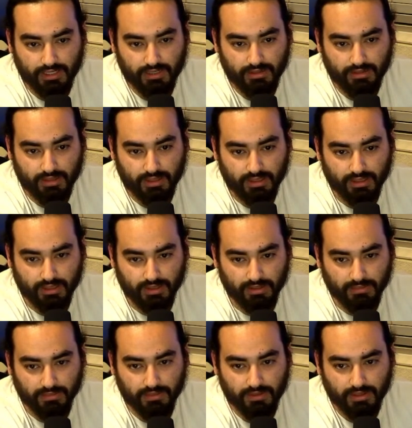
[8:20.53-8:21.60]
I
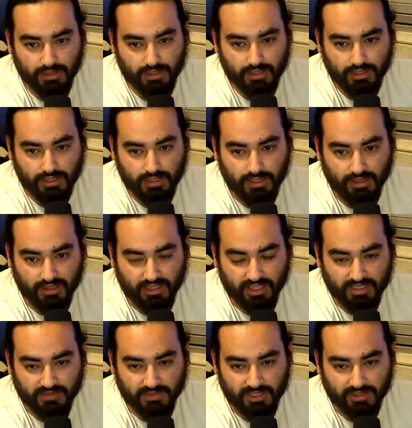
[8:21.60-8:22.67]
lost
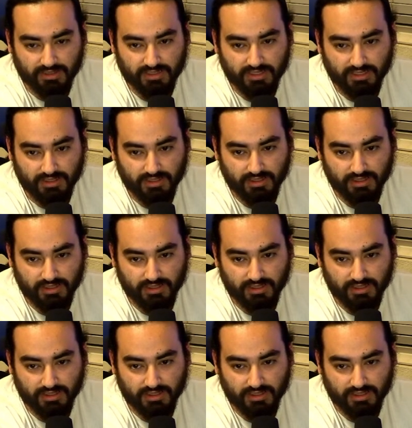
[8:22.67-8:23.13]
my notes here.